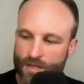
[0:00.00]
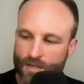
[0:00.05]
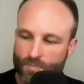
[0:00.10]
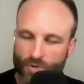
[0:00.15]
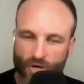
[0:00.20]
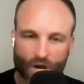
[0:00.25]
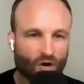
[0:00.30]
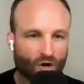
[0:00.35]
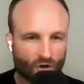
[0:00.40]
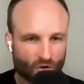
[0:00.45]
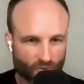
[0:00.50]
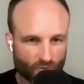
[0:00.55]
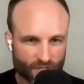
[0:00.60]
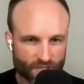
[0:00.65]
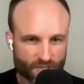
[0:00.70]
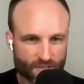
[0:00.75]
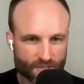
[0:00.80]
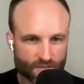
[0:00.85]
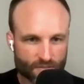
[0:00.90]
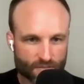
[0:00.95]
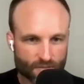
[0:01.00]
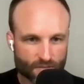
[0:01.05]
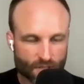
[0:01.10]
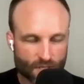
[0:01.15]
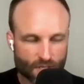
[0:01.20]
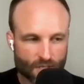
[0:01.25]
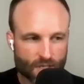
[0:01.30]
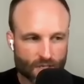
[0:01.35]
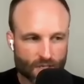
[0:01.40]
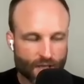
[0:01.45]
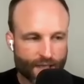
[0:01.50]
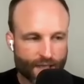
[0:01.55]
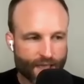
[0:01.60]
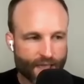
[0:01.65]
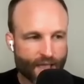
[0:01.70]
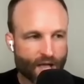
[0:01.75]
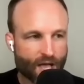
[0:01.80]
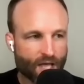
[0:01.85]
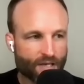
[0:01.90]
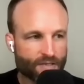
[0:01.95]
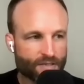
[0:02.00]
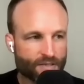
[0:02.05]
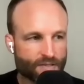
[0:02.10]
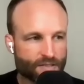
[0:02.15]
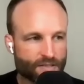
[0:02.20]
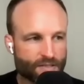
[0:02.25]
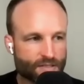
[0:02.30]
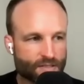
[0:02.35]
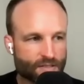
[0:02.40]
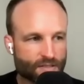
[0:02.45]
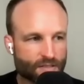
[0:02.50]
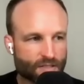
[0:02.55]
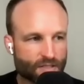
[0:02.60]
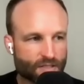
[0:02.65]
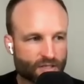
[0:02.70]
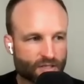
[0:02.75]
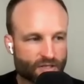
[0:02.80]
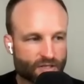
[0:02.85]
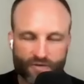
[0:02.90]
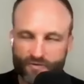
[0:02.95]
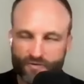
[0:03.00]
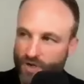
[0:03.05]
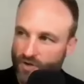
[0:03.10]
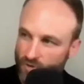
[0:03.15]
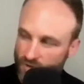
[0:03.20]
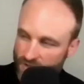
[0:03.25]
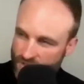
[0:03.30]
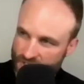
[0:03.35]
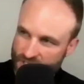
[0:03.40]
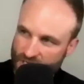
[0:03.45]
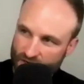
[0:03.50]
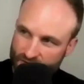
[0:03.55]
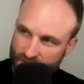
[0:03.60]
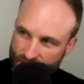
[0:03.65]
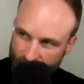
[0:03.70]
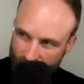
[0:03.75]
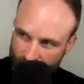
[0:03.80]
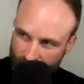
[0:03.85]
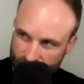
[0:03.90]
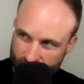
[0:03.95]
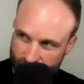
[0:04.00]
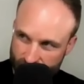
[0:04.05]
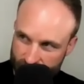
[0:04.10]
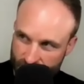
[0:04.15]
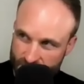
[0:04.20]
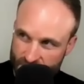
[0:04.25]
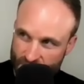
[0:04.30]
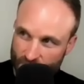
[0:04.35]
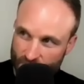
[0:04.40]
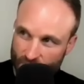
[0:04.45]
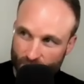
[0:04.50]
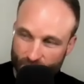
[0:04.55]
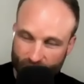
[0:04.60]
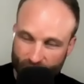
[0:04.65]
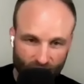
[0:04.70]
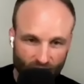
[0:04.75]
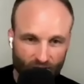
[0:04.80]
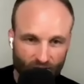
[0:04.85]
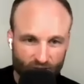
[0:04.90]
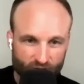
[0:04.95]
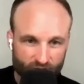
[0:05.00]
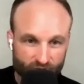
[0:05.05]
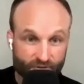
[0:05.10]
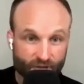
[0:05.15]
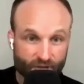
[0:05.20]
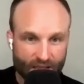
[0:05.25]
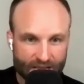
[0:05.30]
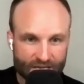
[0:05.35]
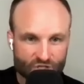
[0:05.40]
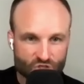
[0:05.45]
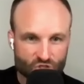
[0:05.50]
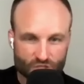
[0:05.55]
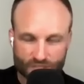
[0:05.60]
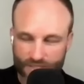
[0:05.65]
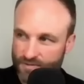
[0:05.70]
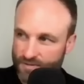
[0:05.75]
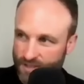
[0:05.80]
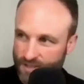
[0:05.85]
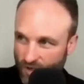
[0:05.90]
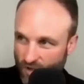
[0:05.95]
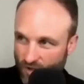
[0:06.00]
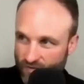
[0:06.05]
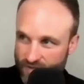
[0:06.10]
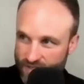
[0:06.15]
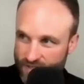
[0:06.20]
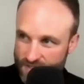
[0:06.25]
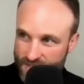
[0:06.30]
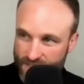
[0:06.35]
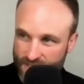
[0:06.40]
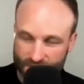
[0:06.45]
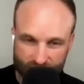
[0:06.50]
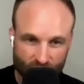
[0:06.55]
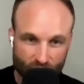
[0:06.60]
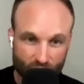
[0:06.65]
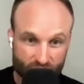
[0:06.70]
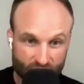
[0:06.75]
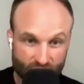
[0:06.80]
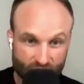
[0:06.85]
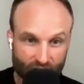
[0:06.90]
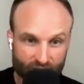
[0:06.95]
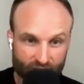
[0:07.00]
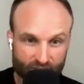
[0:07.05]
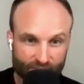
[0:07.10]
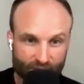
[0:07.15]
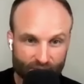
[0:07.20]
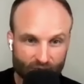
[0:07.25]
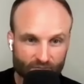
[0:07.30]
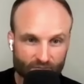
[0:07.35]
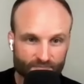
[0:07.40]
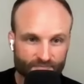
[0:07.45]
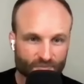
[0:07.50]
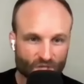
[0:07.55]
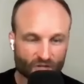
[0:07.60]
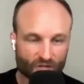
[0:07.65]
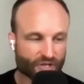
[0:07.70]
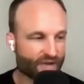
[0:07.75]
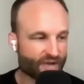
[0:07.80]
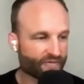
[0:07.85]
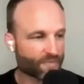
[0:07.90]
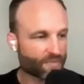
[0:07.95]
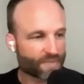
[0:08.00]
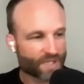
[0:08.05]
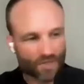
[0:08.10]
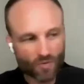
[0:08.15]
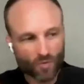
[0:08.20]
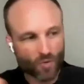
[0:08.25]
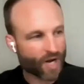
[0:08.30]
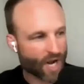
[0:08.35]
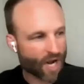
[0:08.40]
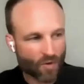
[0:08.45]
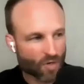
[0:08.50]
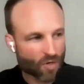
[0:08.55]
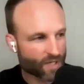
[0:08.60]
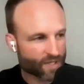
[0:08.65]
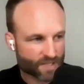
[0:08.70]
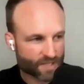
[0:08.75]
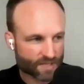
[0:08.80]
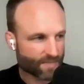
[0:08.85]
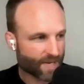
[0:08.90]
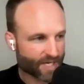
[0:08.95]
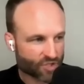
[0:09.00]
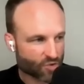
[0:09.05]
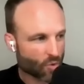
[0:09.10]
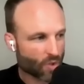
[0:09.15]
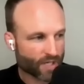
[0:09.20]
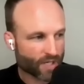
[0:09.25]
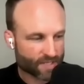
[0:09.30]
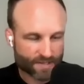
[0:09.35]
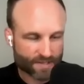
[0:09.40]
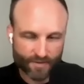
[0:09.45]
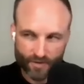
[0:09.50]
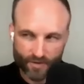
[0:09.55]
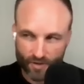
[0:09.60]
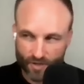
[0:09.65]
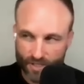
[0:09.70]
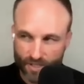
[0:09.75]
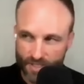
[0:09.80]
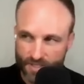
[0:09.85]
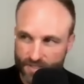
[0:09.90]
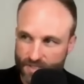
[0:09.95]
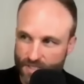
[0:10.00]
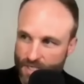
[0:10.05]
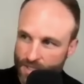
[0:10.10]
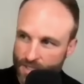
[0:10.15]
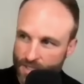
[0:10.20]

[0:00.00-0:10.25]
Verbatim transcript: but not always. And if, if we're staring down the, the double barrel of aging and all of these things that we talked about, I'll never be what I was in my 20s and 30s.